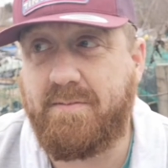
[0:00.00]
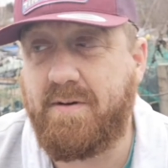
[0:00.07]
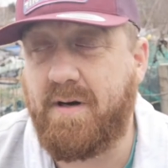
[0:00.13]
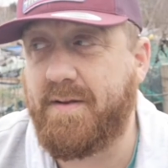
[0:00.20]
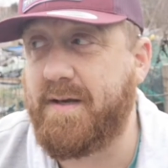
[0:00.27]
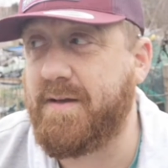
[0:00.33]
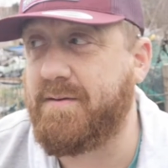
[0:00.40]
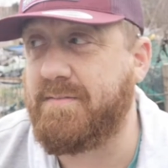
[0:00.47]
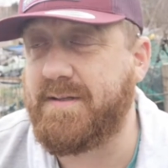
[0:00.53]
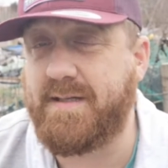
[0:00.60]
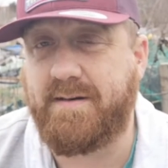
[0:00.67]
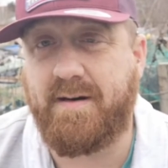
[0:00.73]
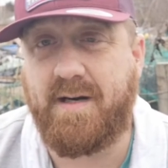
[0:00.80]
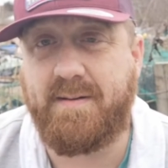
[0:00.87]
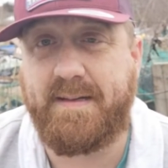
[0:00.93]
While the other ones are
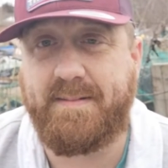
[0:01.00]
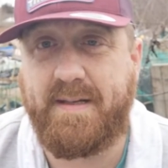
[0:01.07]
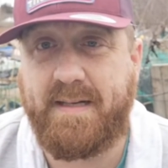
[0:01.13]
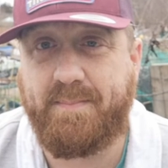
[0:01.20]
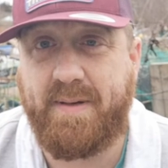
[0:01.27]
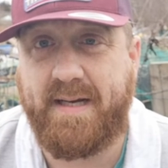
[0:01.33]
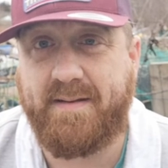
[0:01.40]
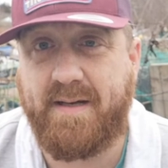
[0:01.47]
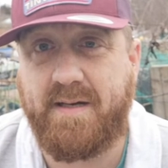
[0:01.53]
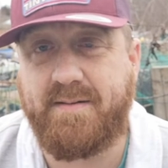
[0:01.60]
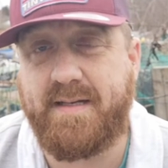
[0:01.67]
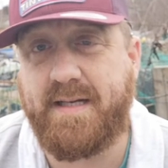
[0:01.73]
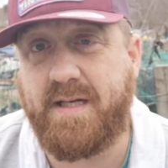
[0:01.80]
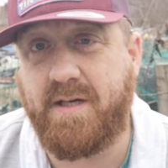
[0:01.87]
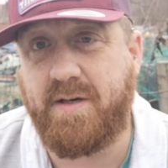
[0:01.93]
growing, you can pick
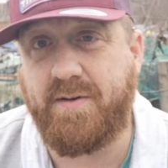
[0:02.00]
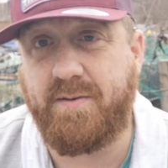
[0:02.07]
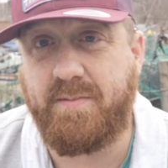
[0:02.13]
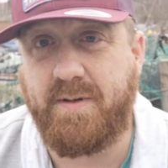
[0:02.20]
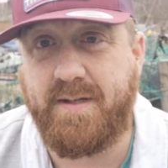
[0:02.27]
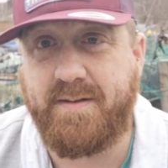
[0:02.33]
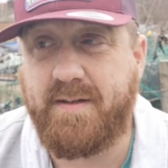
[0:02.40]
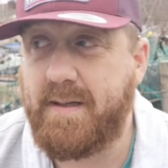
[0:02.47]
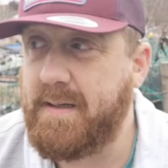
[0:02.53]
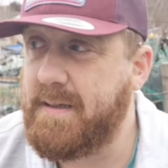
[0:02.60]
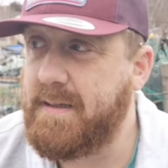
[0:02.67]
those, and you've got other ones.